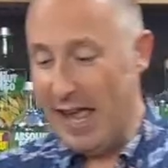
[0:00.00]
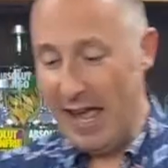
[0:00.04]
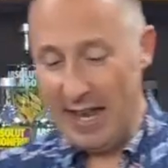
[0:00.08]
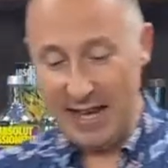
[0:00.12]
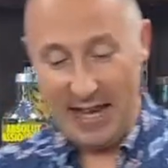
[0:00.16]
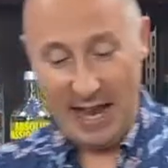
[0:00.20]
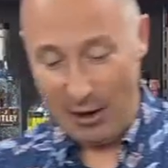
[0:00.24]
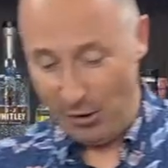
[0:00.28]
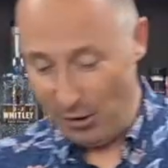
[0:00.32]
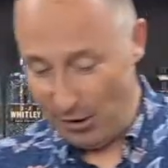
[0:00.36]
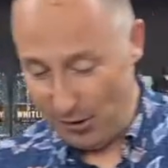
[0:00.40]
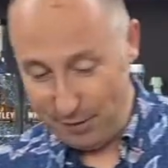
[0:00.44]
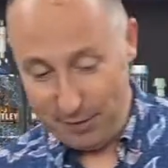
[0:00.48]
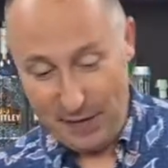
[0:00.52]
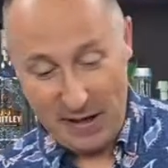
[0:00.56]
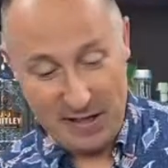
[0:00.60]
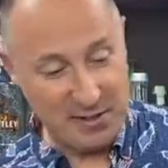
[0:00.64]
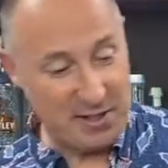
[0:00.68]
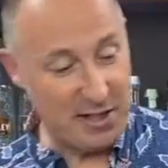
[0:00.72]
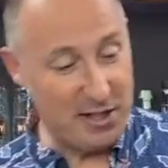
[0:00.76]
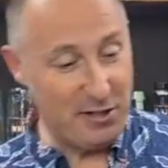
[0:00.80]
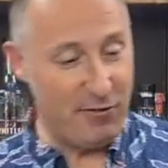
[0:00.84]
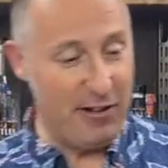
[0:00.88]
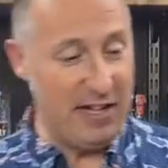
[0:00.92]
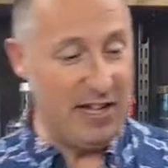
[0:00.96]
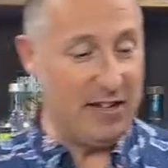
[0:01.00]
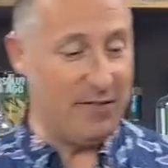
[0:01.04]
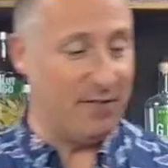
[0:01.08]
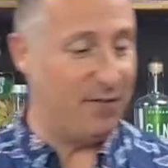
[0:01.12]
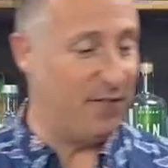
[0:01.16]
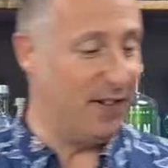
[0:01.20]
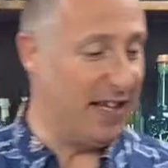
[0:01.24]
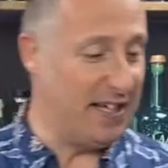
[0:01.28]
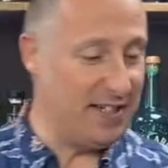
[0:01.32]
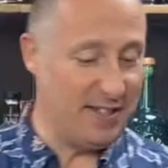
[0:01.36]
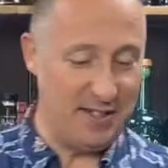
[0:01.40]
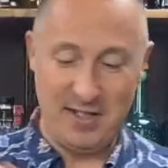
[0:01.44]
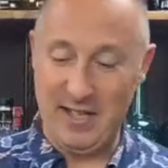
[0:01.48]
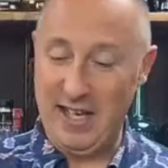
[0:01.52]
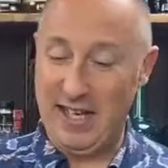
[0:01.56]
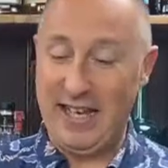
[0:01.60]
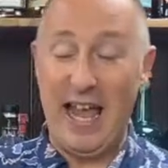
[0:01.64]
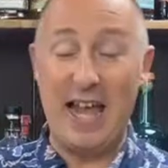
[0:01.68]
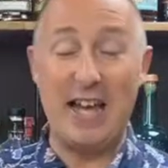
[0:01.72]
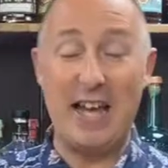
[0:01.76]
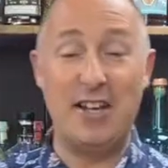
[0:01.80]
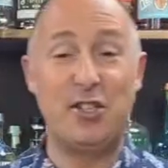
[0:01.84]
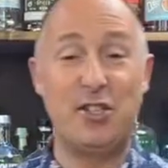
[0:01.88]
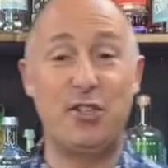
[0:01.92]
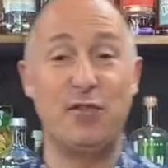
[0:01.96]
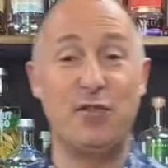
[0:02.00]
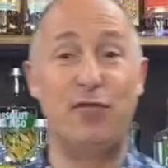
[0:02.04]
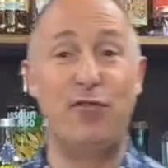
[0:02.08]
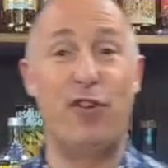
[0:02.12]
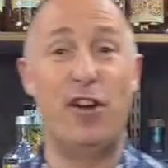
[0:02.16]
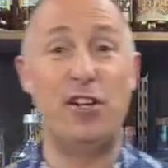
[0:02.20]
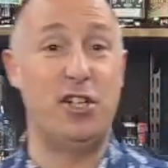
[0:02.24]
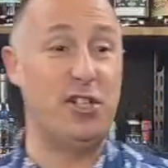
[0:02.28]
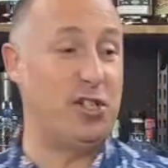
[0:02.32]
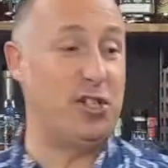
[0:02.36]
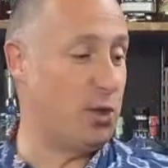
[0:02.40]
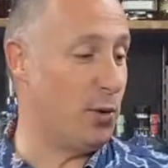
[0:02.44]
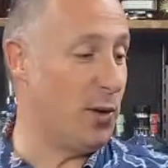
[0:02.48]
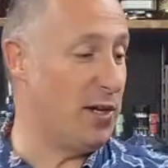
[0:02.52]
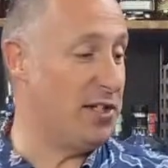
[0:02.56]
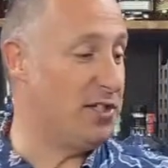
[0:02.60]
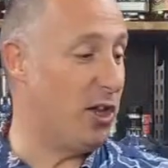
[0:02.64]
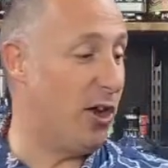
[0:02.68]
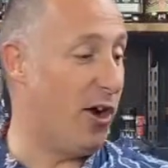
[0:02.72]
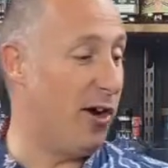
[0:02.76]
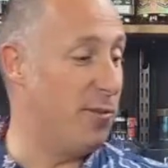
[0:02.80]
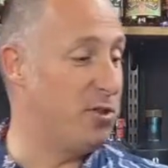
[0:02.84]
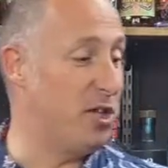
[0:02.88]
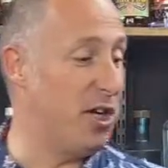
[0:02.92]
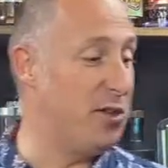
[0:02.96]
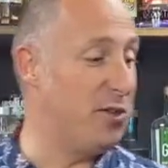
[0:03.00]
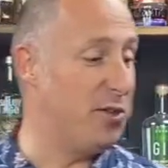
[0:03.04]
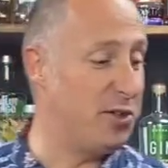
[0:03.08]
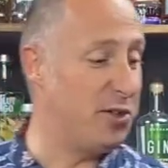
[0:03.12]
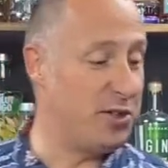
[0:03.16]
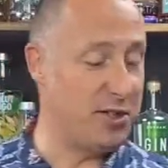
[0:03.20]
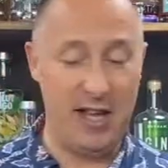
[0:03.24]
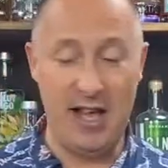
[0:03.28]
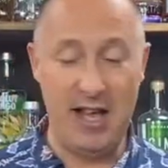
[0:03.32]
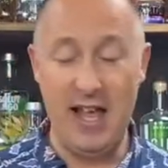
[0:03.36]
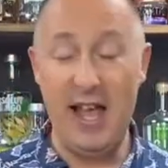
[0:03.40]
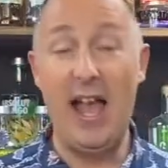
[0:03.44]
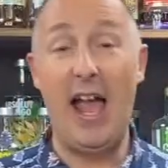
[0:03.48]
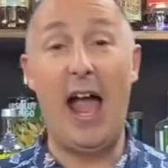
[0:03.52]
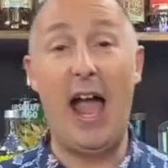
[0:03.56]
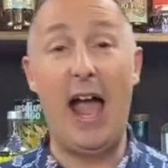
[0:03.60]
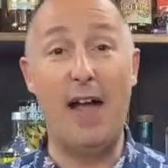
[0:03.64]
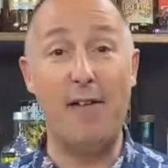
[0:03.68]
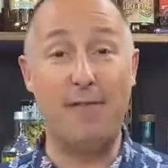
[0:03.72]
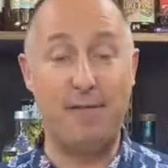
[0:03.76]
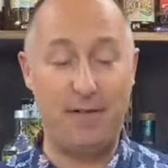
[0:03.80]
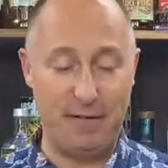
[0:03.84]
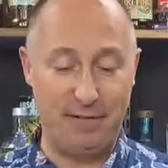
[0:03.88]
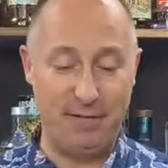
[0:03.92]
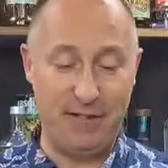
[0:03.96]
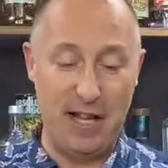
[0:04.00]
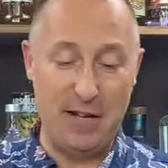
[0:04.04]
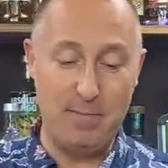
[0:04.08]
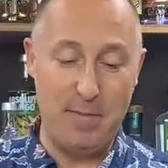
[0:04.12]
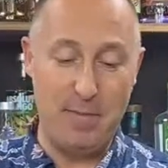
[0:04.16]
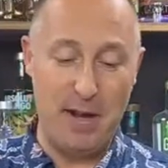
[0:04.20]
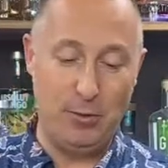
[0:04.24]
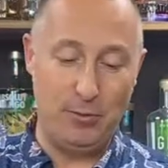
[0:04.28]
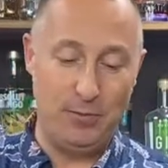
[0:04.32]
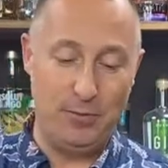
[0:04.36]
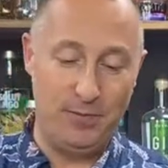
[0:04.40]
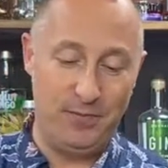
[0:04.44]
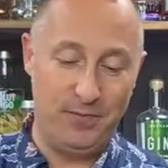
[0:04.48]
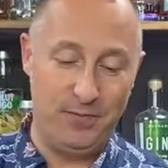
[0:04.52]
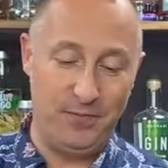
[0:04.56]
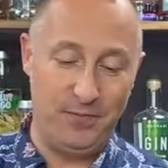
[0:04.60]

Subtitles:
Now, first ingredient for this, again, is some freshly squeezed lime juice. 15 mil.